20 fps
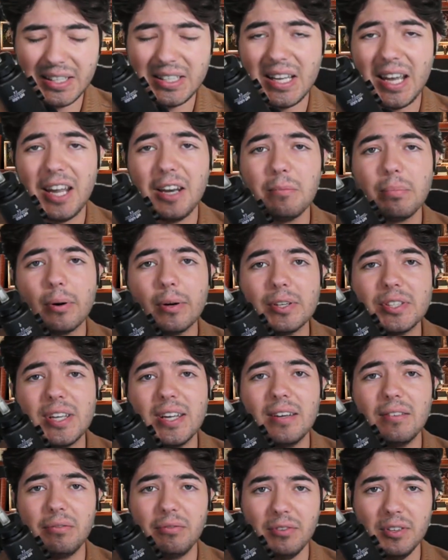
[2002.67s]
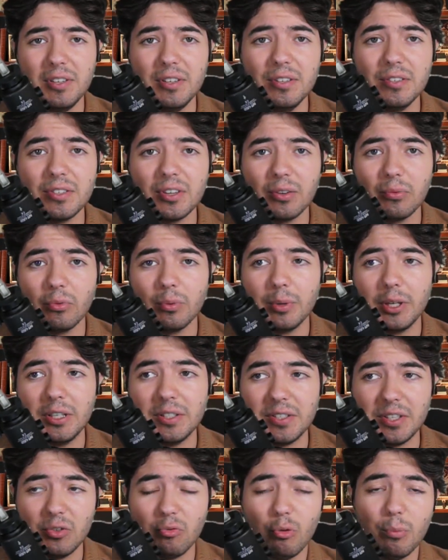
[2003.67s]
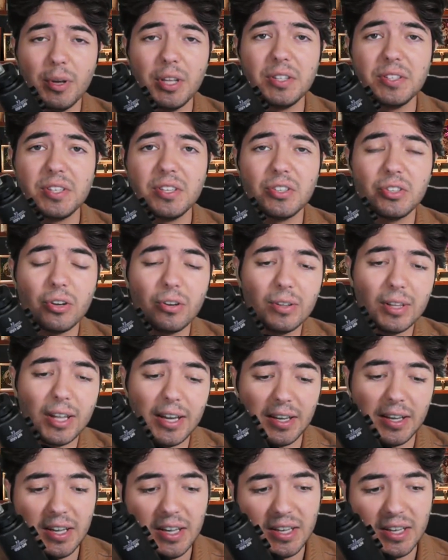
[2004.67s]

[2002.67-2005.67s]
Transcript: 10% fees on remittances. Remittances are like,